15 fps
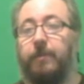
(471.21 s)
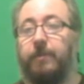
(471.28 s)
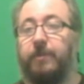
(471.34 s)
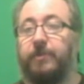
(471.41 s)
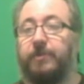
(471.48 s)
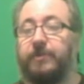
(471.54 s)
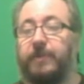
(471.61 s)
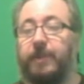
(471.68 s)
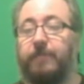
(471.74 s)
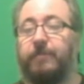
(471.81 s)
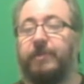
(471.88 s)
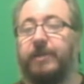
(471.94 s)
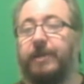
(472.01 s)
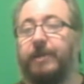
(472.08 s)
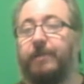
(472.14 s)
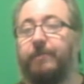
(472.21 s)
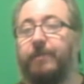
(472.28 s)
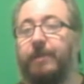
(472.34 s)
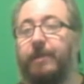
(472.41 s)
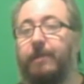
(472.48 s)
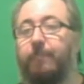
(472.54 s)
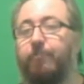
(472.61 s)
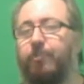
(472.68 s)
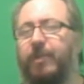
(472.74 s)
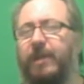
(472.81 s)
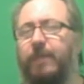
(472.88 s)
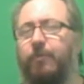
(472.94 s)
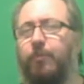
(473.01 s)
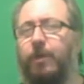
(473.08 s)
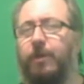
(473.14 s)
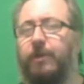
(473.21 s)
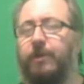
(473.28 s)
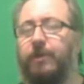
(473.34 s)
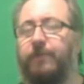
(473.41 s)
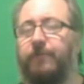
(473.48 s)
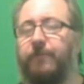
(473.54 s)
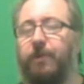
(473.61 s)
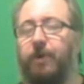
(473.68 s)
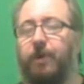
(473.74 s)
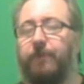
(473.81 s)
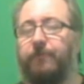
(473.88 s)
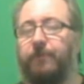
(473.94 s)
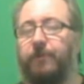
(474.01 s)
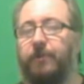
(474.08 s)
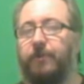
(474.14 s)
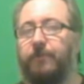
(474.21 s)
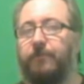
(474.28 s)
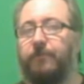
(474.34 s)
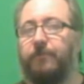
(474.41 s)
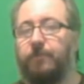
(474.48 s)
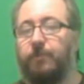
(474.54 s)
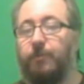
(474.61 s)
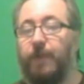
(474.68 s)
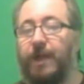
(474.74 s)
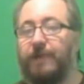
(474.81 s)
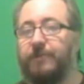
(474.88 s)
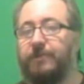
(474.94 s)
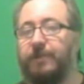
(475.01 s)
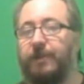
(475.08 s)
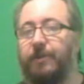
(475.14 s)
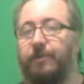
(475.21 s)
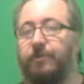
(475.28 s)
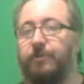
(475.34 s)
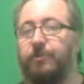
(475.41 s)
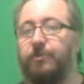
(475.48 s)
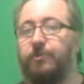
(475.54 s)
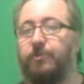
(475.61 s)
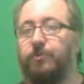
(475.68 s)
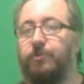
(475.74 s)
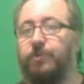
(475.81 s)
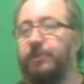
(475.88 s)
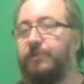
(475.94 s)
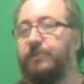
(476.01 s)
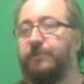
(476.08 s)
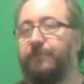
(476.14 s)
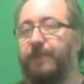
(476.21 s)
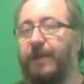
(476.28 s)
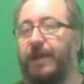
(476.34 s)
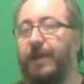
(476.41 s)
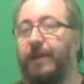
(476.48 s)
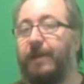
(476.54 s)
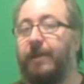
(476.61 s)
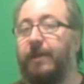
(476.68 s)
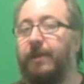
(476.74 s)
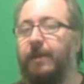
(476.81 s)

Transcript: But at the same time, it played well enough off of The Rock's character to justify